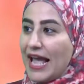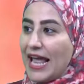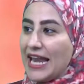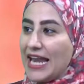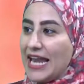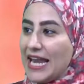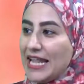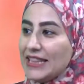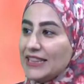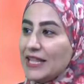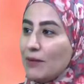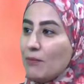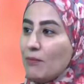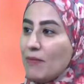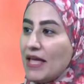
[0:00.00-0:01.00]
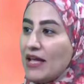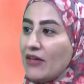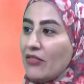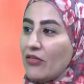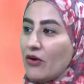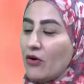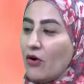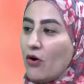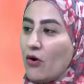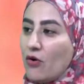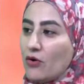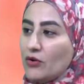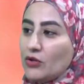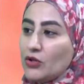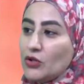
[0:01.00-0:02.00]
and let them make their
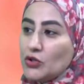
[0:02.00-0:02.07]
own